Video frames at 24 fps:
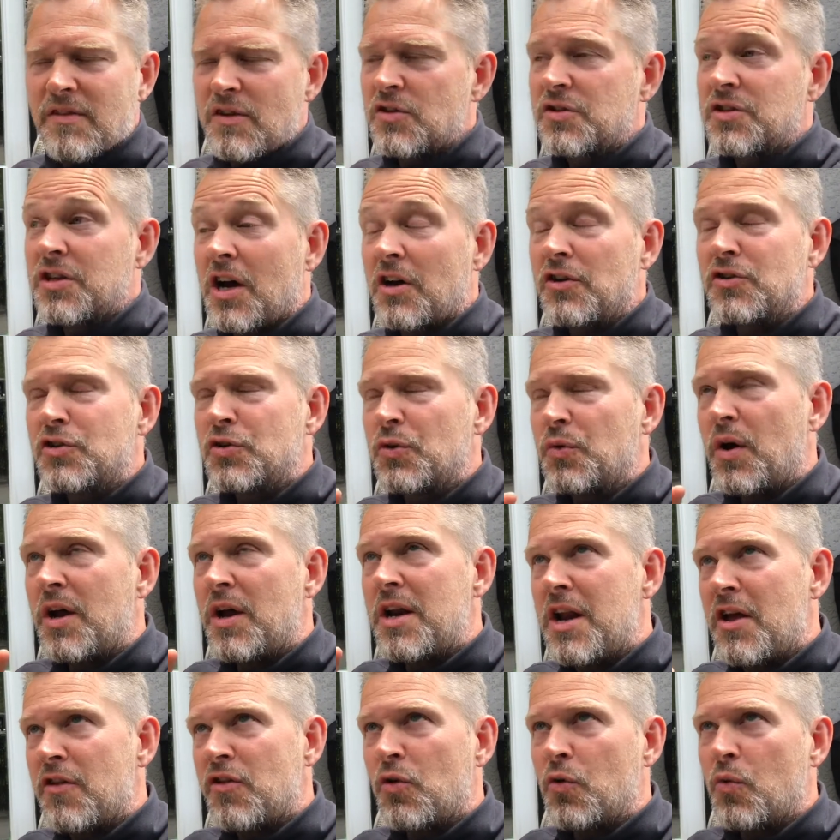There's also
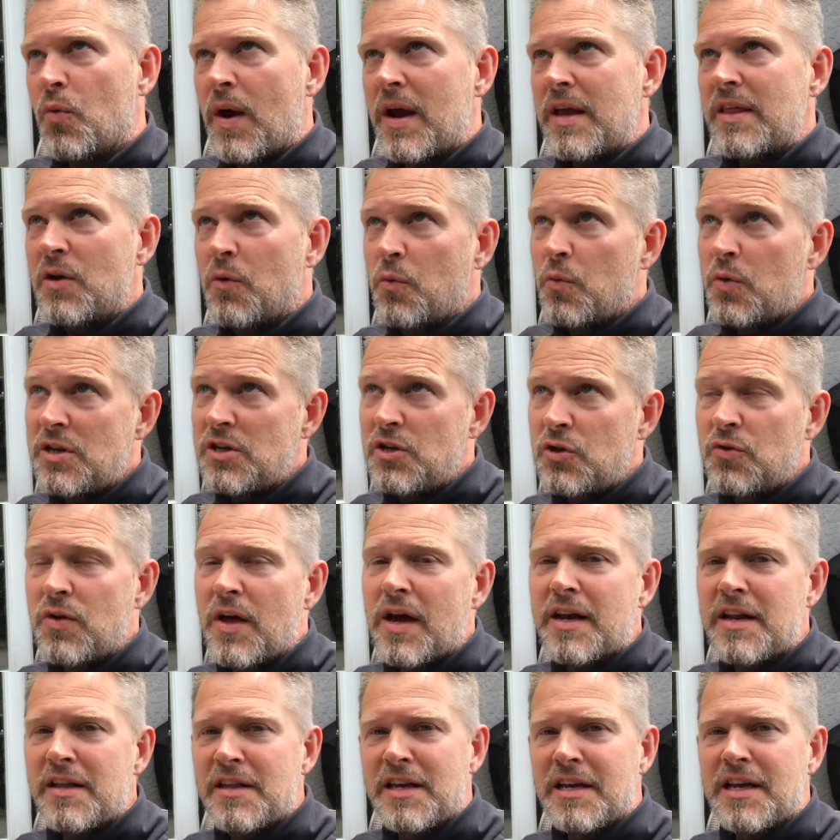another way that we do
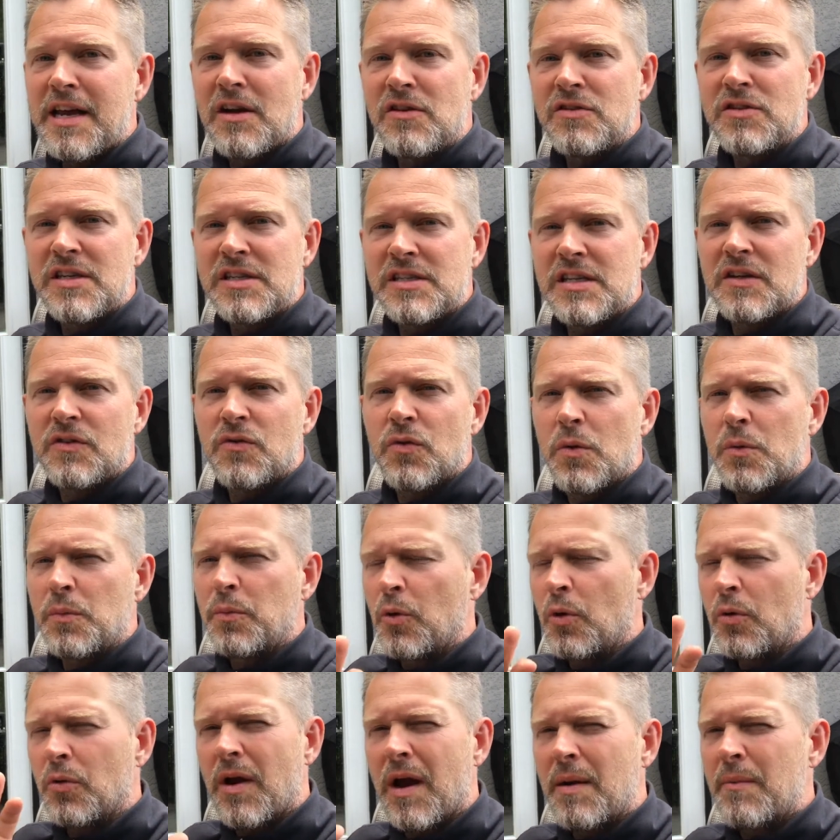that in the Accountant Success Formula
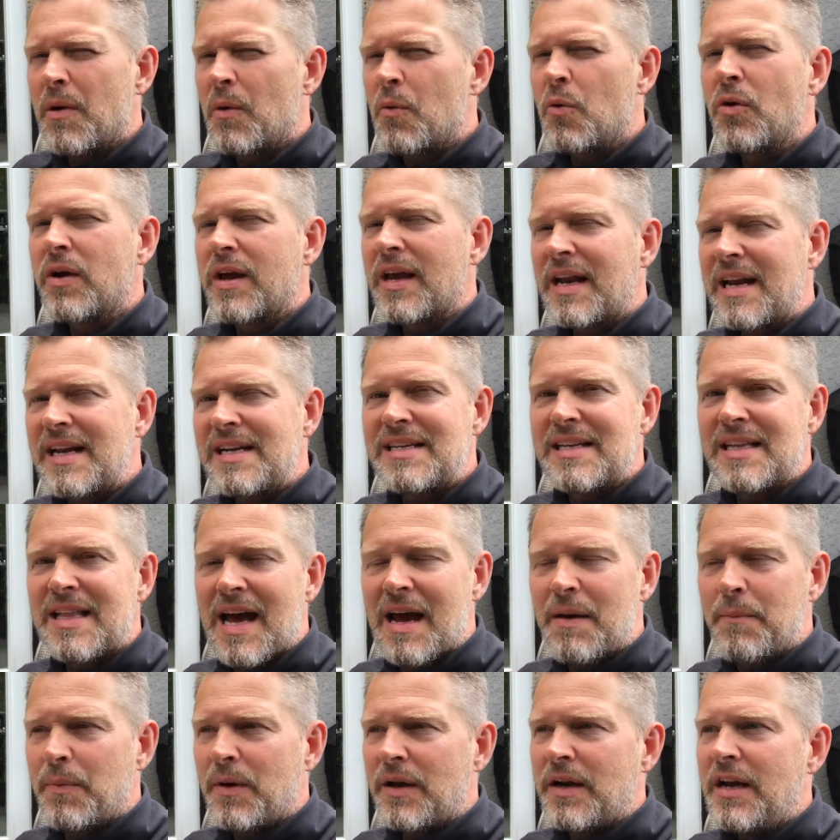program. I won't get into
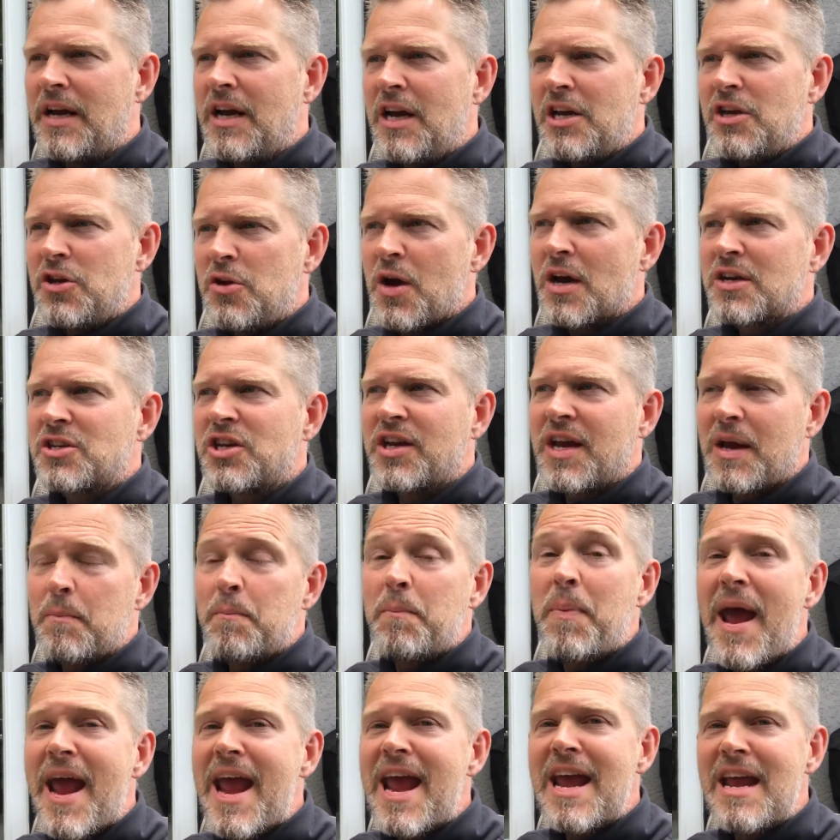that, but you actually get
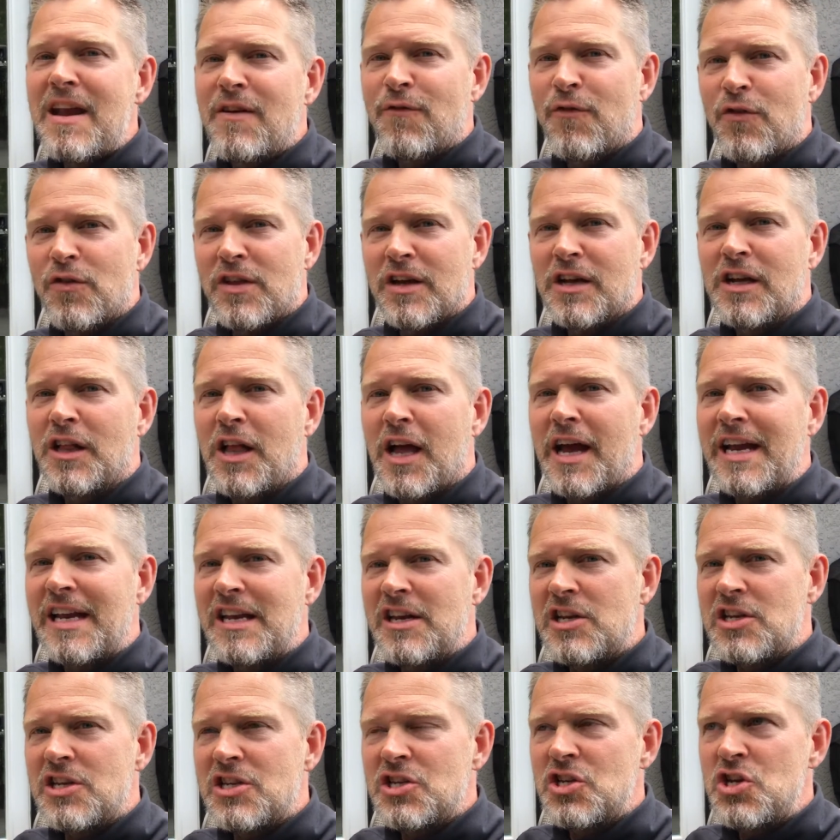paid for the client
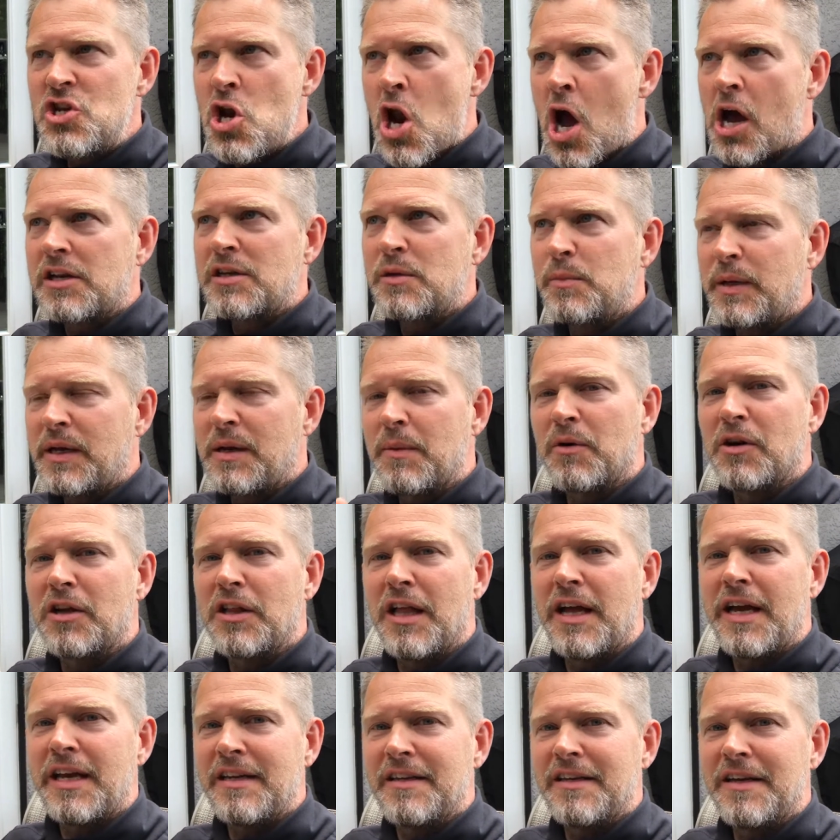not to become a
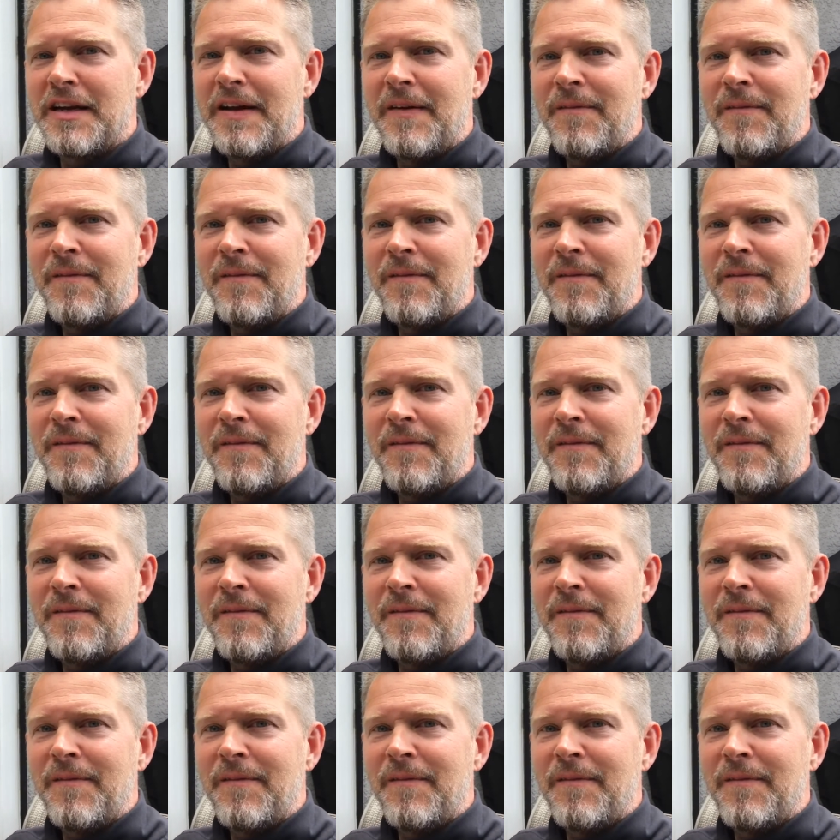client.